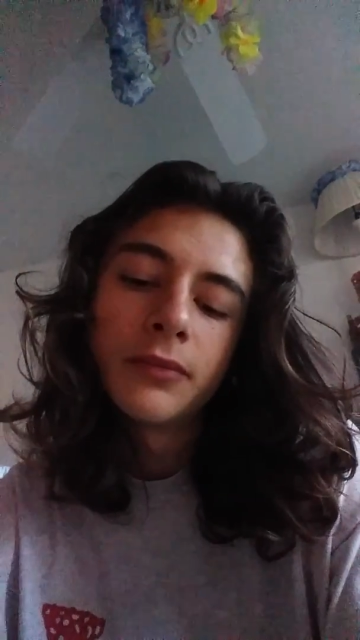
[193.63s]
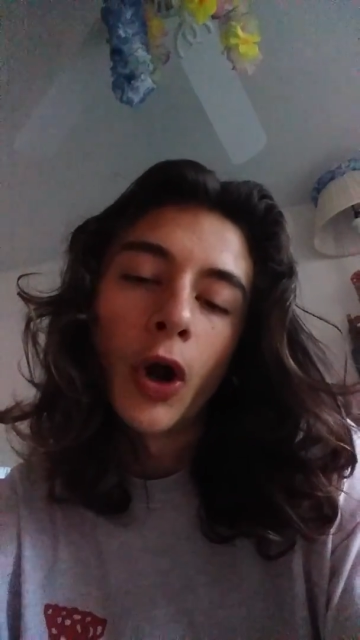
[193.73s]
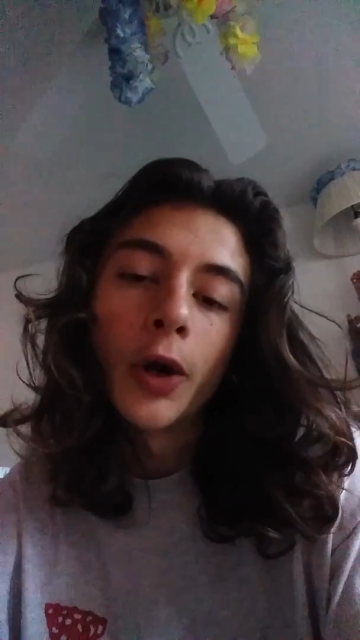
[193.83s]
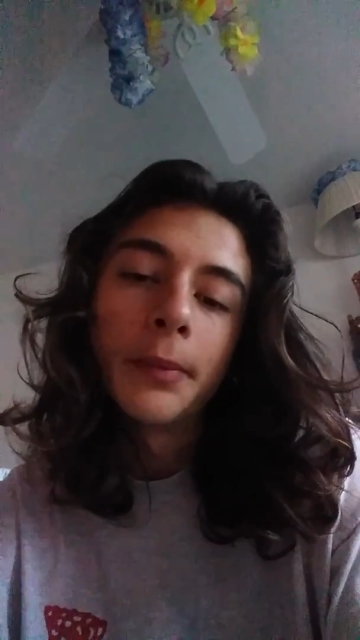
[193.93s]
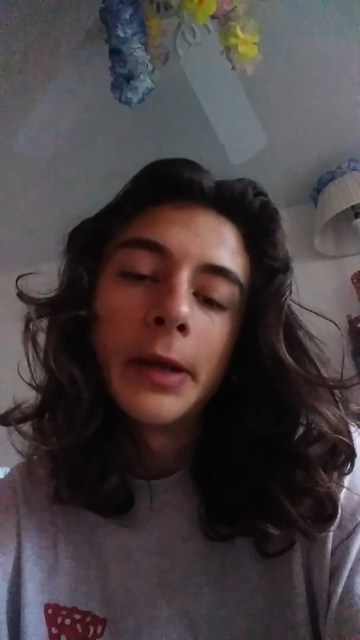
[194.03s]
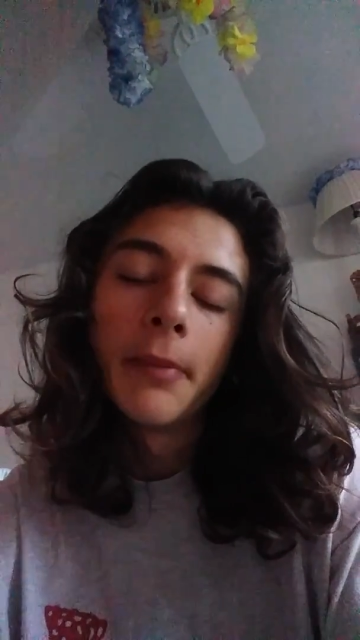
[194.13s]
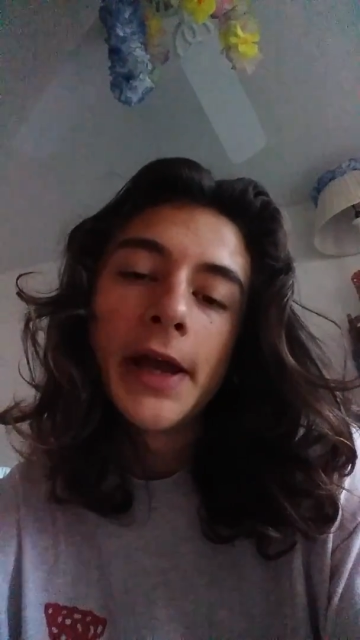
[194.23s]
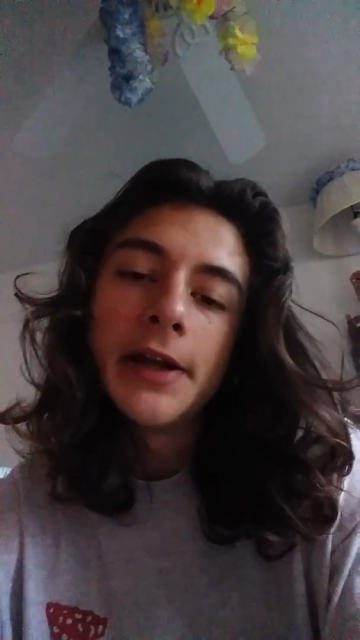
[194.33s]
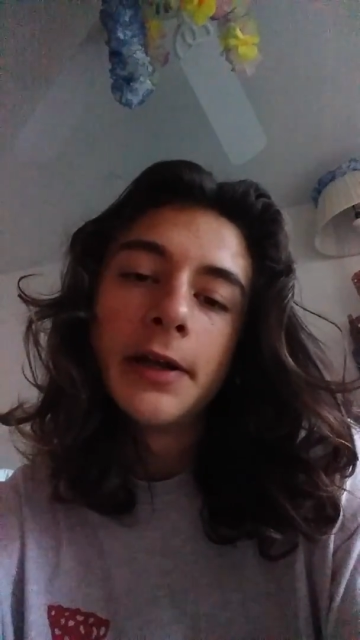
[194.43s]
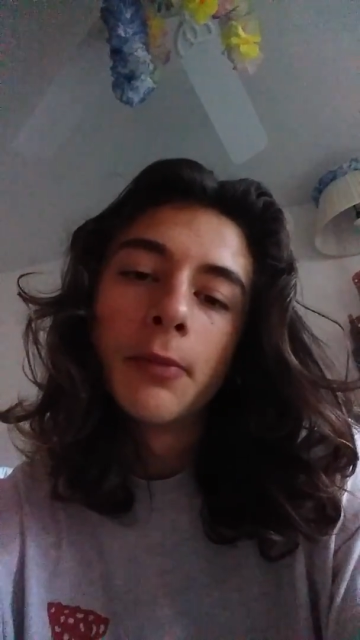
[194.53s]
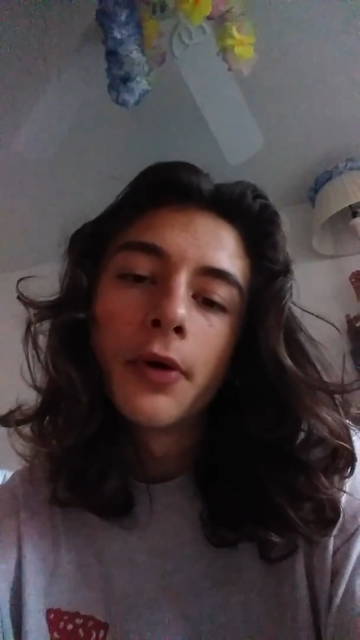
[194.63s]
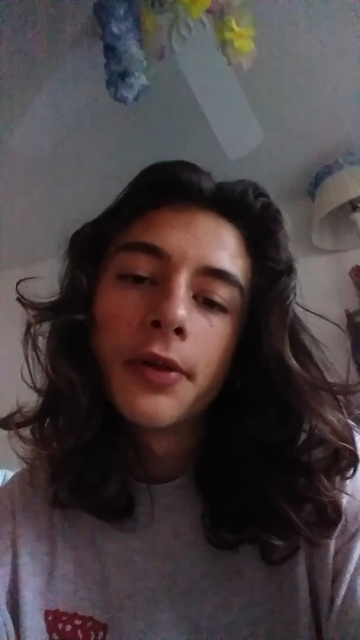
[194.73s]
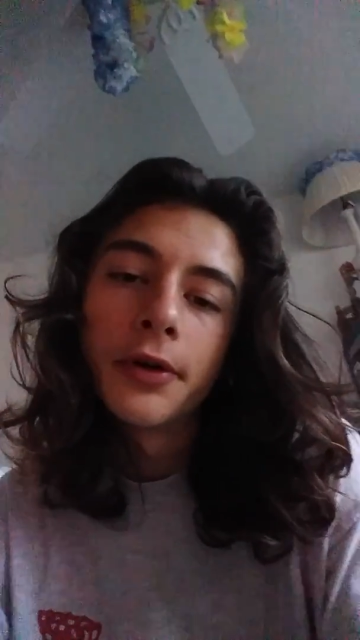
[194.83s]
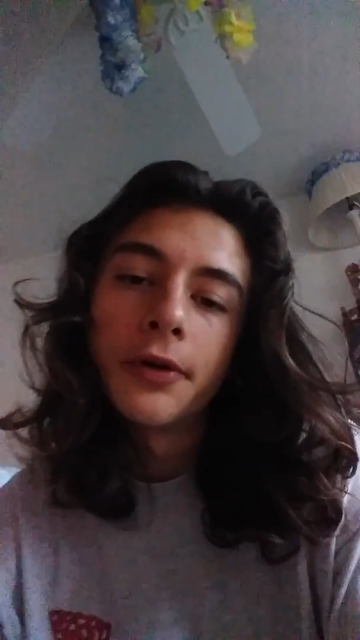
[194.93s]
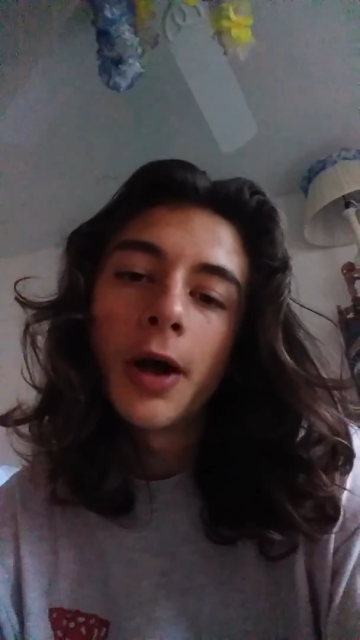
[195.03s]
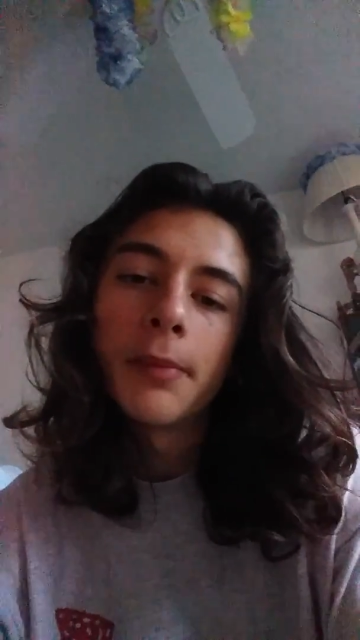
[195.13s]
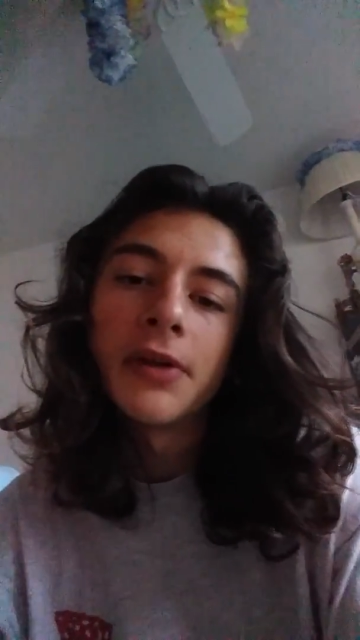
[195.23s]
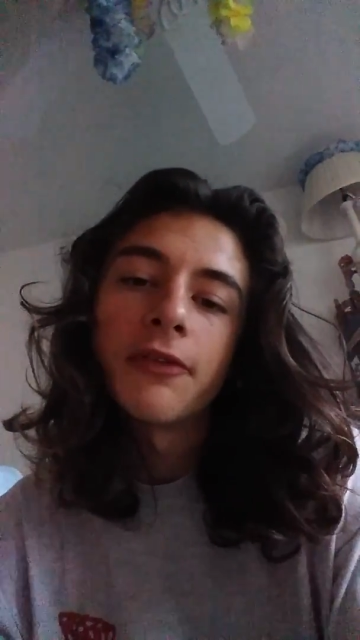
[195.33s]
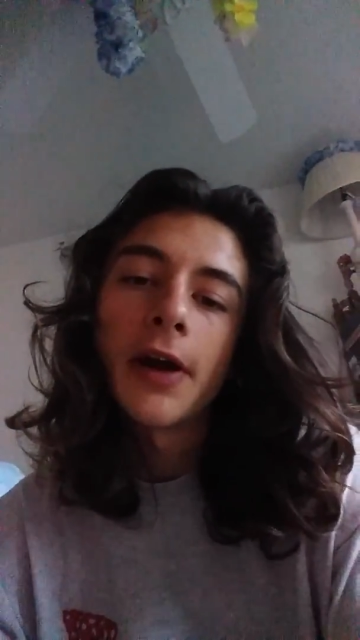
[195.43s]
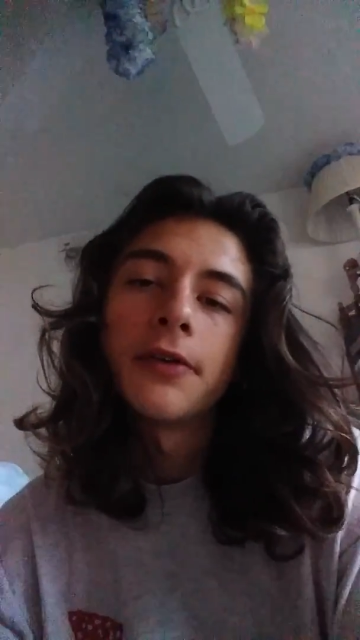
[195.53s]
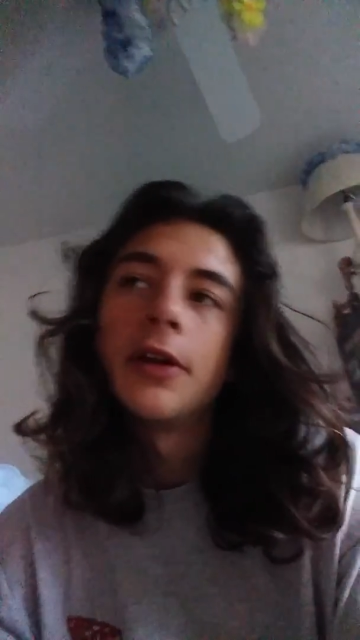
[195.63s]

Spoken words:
aren't being made anymore. They're not being found